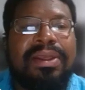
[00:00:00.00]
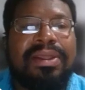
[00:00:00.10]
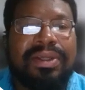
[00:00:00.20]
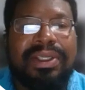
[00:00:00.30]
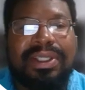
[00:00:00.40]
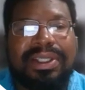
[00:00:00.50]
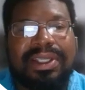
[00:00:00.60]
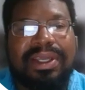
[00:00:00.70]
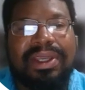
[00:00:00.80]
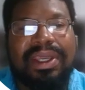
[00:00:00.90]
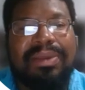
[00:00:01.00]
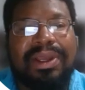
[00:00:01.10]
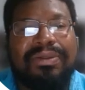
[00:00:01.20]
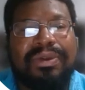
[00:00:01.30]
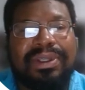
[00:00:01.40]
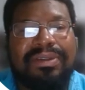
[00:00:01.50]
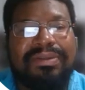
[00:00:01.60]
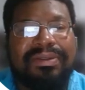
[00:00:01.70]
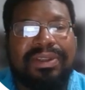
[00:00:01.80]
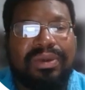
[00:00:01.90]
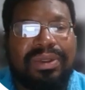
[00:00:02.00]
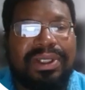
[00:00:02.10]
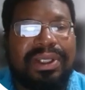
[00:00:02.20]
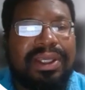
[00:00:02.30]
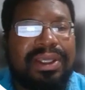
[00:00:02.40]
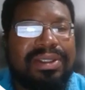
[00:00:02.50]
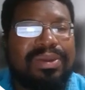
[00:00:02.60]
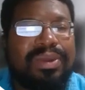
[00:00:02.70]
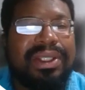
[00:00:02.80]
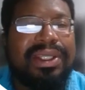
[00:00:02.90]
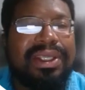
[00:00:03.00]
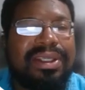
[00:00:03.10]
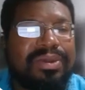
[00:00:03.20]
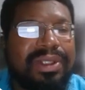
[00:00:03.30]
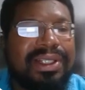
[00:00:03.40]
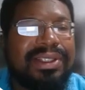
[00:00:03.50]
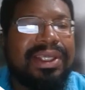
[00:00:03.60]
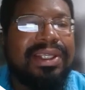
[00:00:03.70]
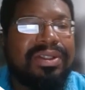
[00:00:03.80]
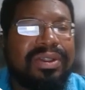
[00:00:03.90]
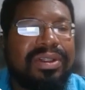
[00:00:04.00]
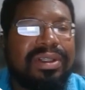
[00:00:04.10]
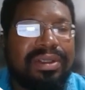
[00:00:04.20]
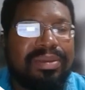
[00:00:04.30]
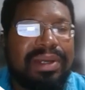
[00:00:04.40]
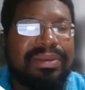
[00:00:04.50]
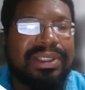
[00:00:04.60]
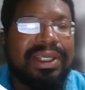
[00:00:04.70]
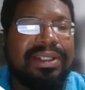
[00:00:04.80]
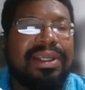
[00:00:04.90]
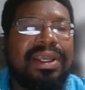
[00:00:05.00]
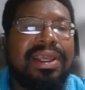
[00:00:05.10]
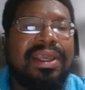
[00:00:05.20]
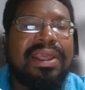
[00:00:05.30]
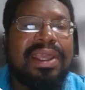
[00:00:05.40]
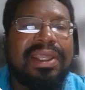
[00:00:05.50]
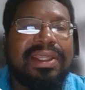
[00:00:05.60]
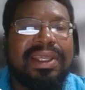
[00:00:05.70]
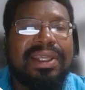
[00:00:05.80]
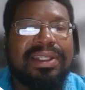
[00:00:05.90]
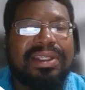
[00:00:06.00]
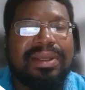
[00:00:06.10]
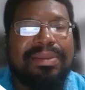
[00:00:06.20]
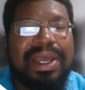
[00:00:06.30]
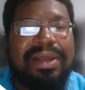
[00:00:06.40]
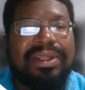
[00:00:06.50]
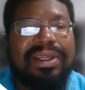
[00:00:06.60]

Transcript: So he's going to say, okay, about 1451 is when the Israelites entered the Promised Land. And then it took about,